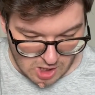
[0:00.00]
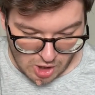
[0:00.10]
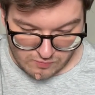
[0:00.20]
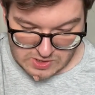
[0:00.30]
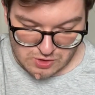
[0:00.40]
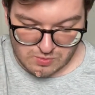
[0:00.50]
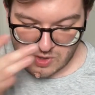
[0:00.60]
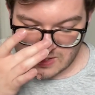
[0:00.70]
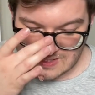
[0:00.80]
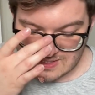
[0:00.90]
original
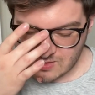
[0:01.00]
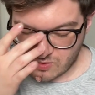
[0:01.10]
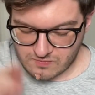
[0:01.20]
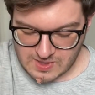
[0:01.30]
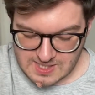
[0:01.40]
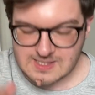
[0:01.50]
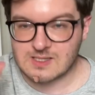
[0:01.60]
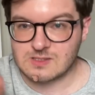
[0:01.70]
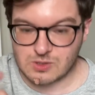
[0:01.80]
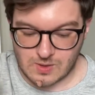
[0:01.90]
prices of these
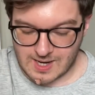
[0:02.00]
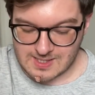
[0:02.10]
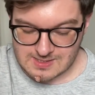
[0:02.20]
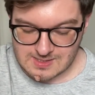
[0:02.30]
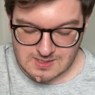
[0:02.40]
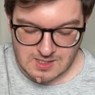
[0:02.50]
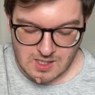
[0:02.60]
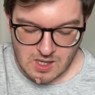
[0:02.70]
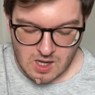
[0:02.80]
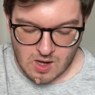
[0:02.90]
to hand.
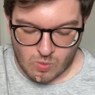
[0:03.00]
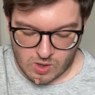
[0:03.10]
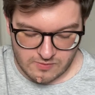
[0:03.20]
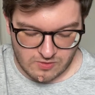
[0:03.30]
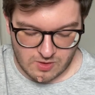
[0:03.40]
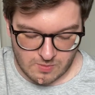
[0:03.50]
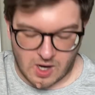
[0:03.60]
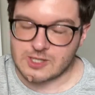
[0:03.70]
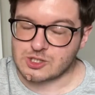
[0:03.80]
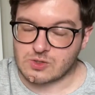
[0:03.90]
One of them
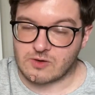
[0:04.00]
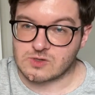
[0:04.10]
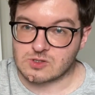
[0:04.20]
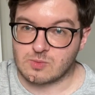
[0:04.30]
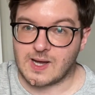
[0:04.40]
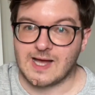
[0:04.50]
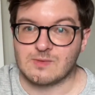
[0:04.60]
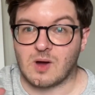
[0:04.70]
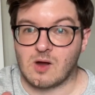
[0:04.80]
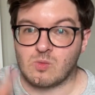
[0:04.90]
I do know off the top of my head,
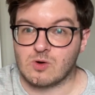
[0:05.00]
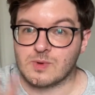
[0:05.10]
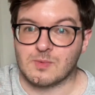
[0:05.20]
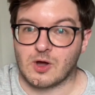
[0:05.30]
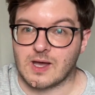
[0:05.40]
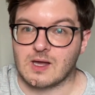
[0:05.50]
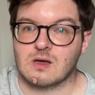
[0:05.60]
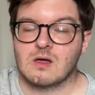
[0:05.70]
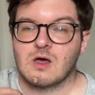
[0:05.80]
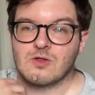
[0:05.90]
but I will be putting
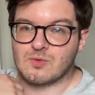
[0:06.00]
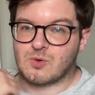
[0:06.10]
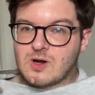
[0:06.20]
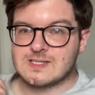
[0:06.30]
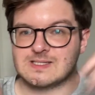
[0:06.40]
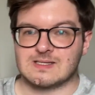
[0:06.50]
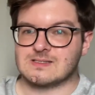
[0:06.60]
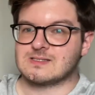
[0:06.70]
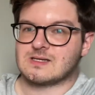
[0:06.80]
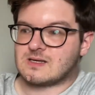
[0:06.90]
the
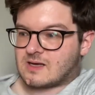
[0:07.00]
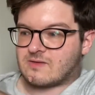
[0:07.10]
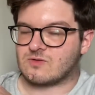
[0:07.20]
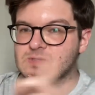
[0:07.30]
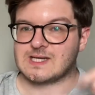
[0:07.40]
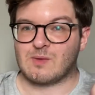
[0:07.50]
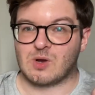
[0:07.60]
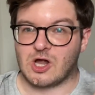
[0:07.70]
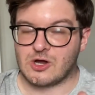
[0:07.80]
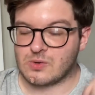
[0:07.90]
prices, if not down
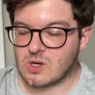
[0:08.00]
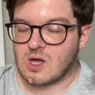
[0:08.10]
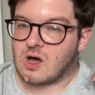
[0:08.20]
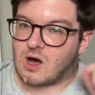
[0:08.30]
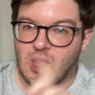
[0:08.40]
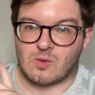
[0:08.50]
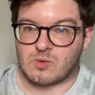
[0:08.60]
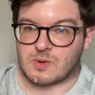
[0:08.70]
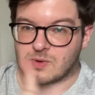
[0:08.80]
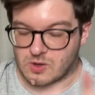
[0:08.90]
below, I will
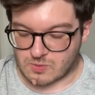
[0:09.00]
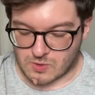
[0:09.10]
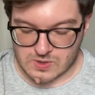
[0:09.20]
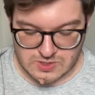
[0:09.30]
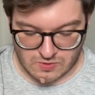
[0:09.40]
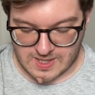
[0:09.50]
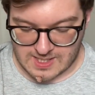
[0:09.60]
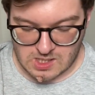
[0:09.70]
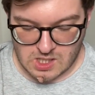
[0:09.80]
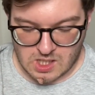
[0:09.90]
be putting them on the screen.
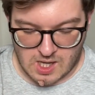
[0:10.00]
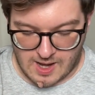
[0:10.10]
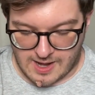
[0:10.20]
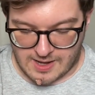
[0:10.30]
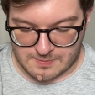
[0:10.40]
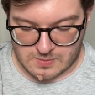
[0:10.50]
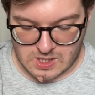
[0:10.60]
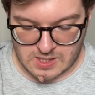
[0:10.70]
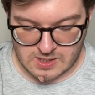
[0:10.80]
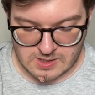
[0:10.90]

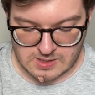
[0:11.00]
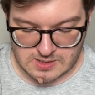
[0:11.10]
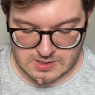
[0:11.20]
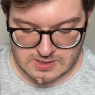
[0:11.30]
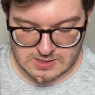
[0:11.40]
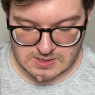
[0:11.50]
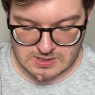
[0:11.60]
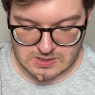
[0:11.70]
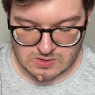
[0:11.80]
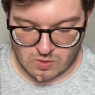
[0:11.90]

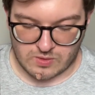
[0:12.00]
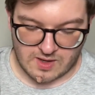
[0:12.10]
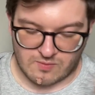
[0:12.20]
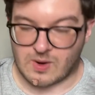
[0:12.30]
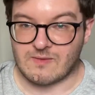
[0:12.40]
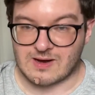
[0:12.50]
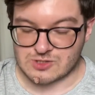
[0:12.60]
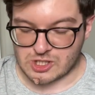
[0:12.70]
Or the other way around, you